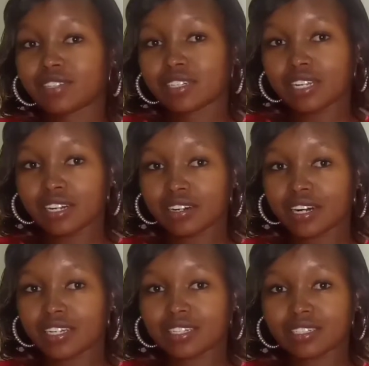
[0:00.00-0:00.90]
it in
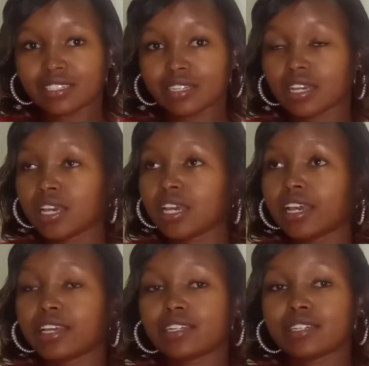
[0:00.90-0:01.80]
writing,
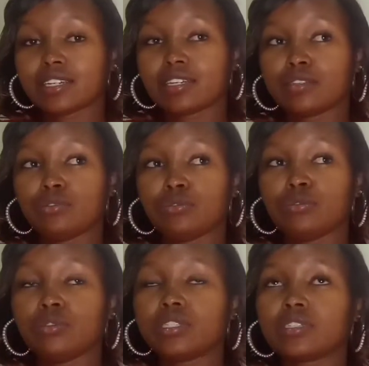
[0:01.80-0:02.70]
and
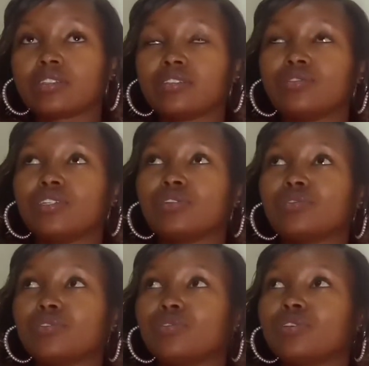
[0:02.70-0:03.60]
you need to
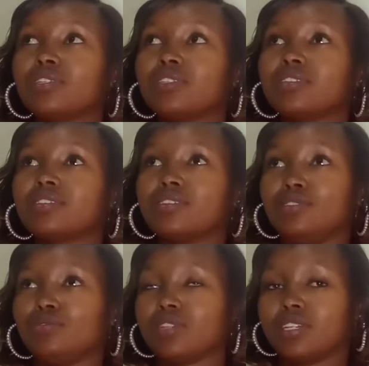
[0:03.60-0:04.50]
know this in
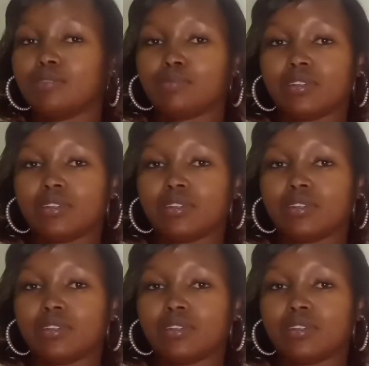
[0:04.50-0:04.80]
your sleep.